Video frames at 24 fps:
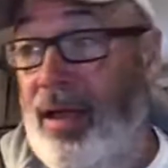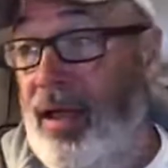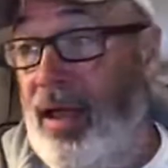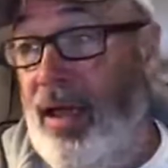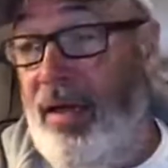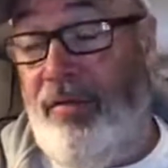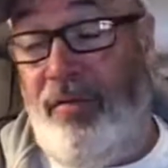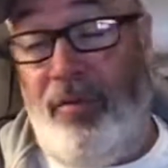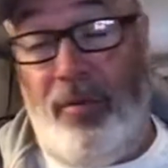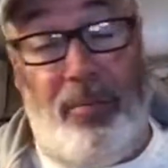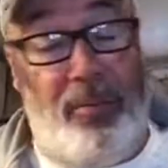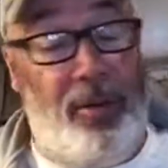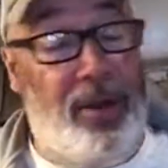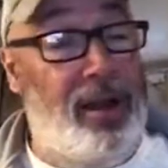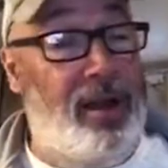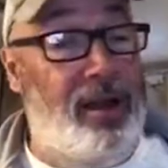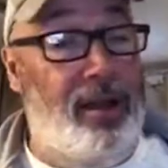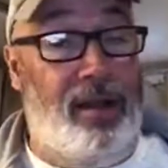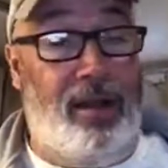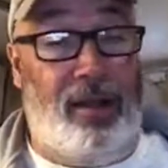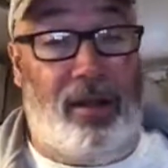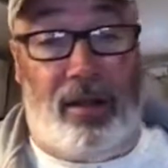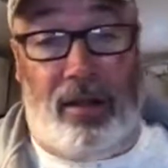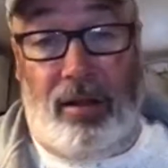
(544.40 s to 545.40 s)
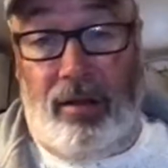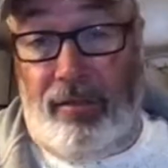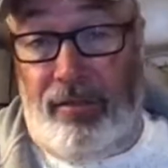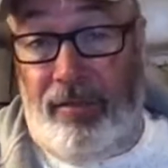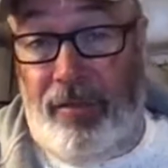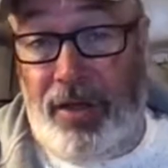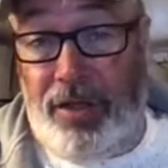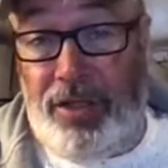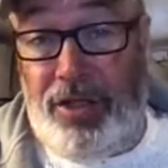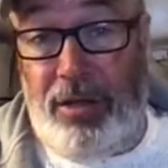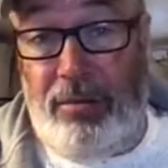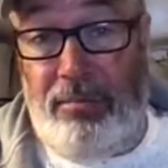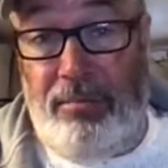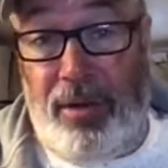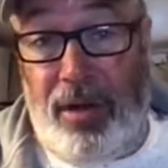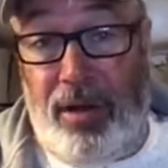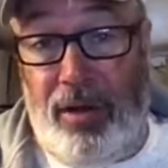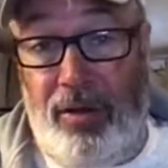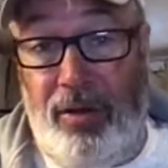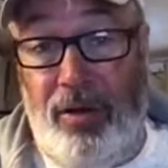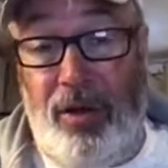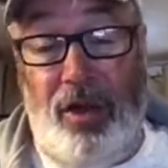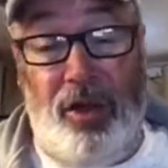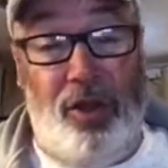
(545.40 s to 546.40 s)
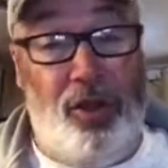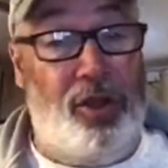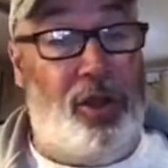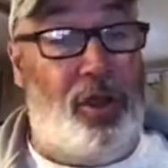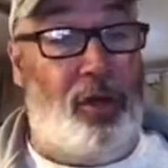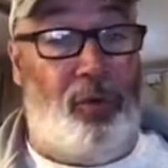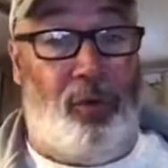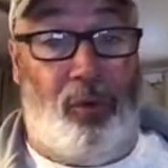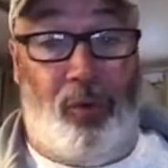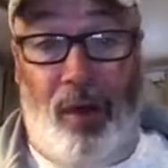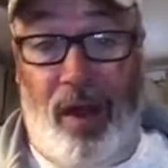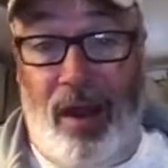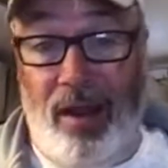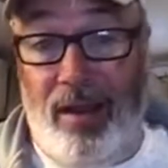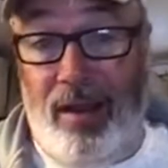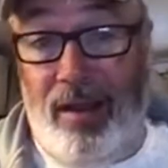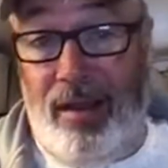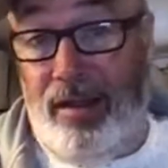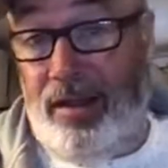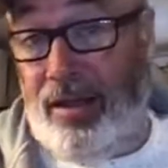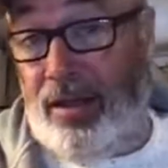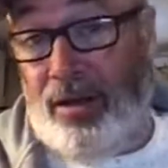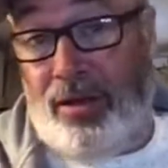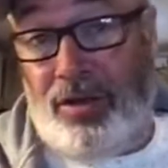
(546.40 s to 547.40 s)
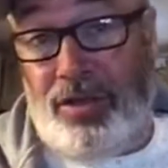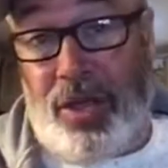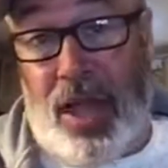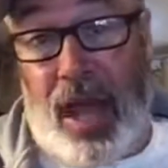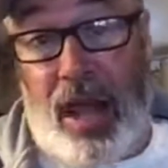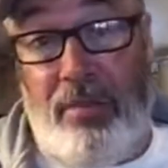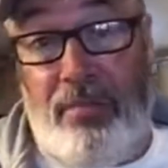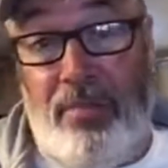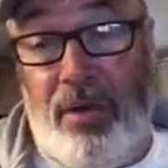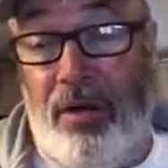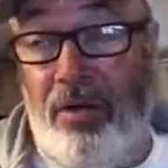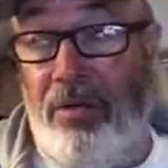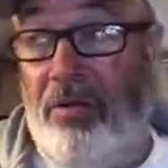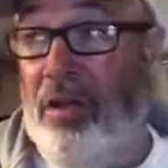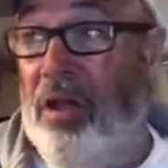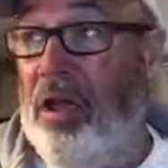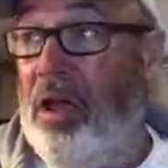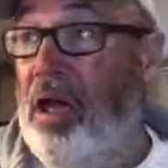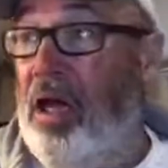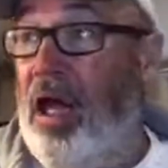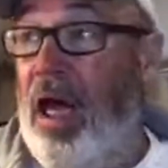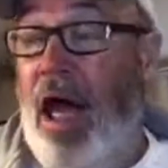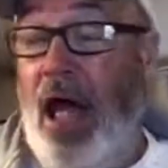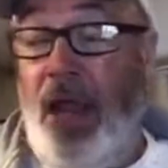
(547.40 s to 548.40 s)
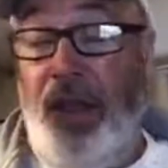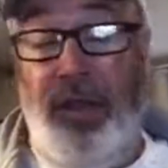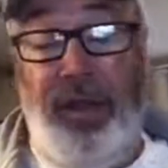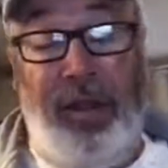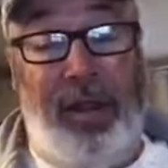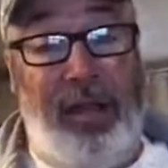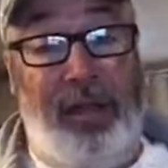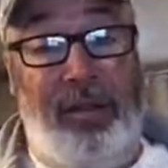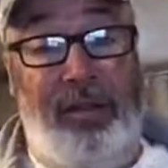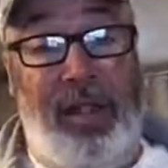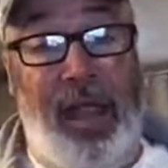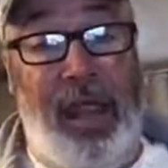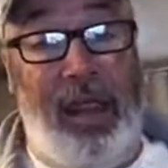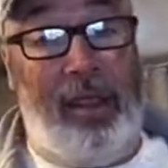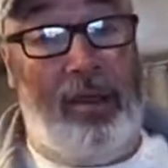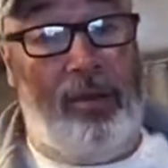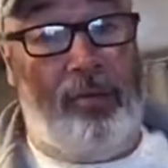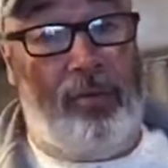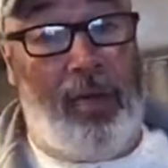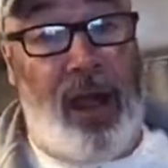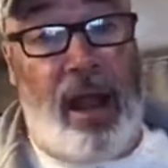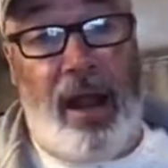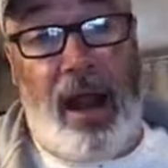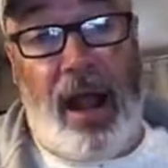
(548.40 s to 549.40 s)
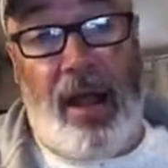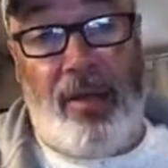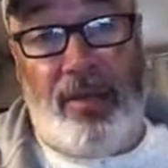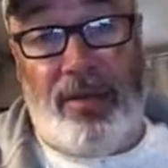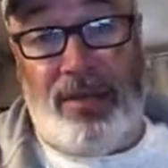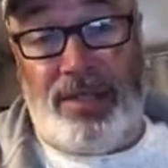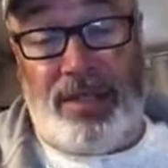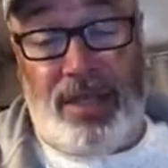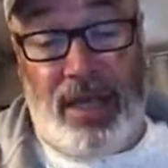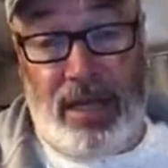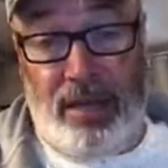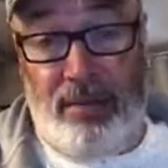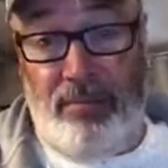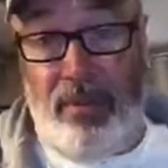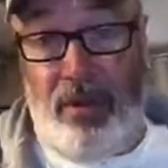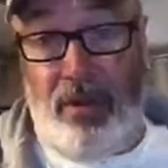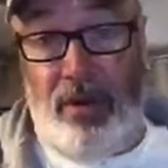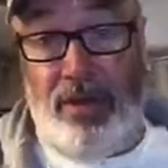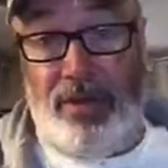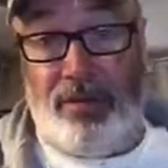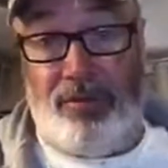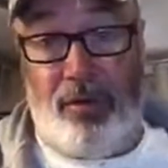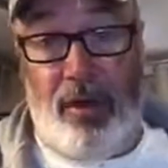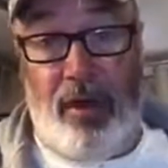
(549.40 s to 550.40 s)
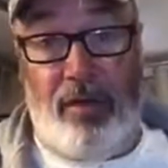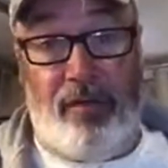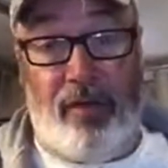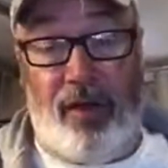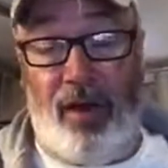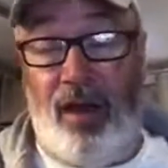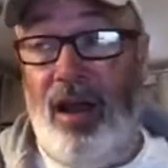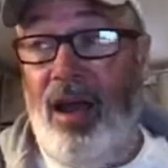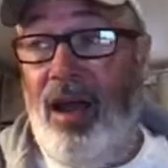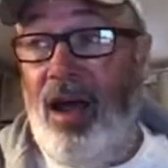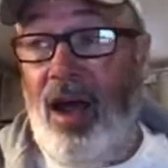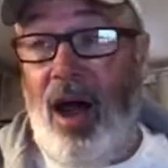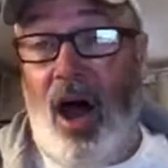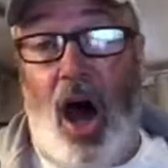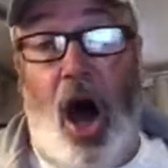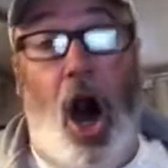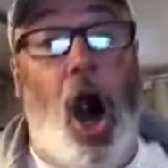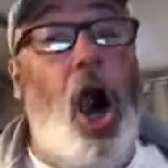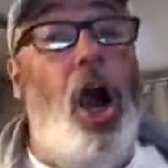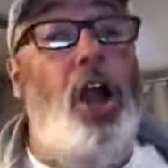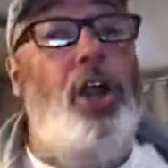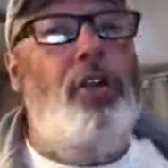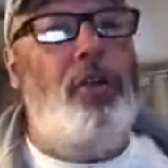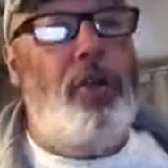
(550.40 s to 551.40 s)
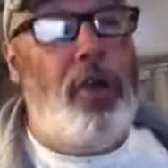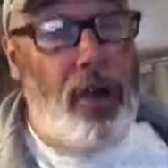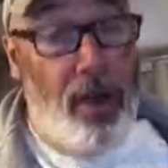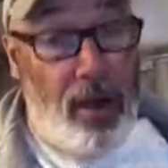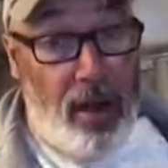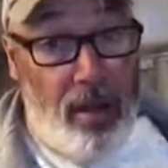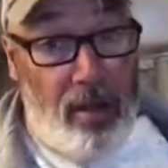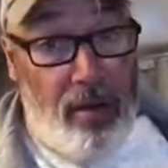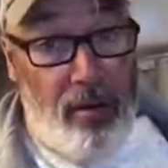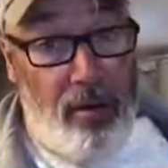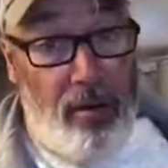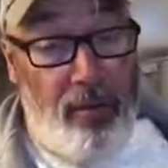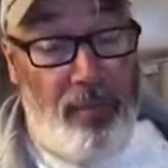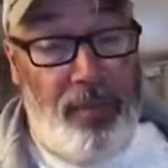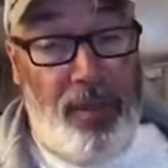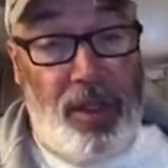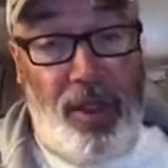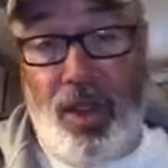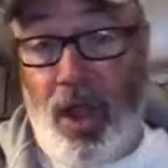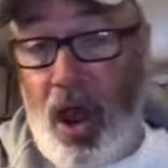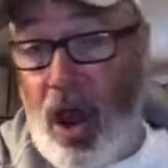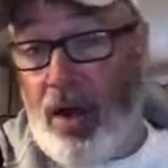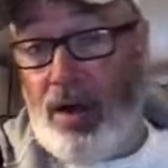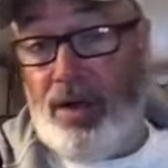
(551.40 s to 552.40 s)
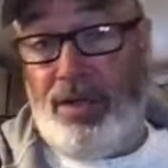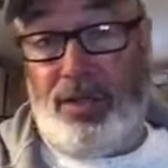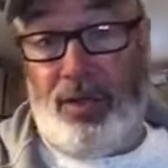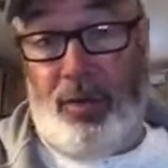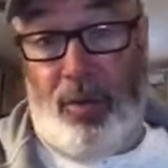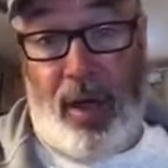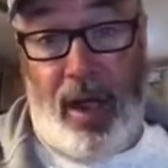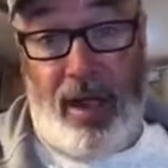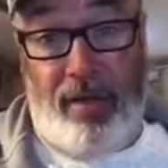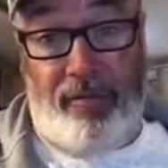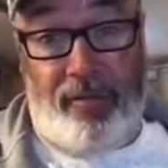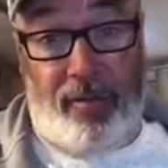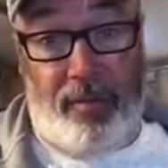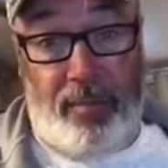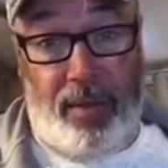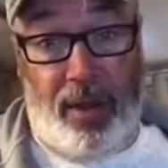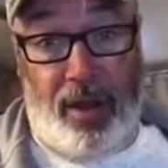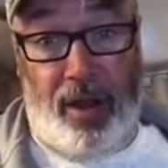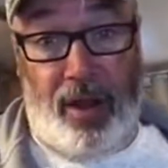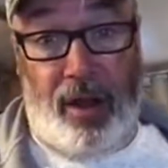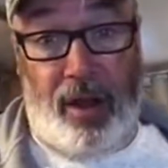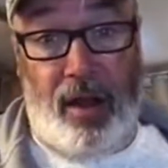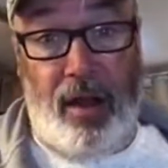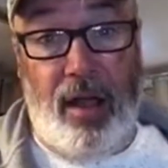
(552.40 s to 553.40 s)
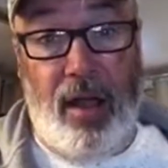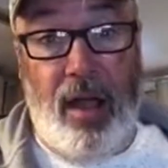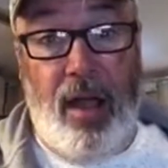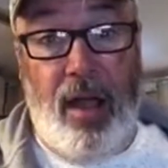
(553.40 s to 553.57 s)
If you're bringing a little fishing boat, you can rent a little John boat, and you can take it right on the St. Mary's River, 100 yards away from here.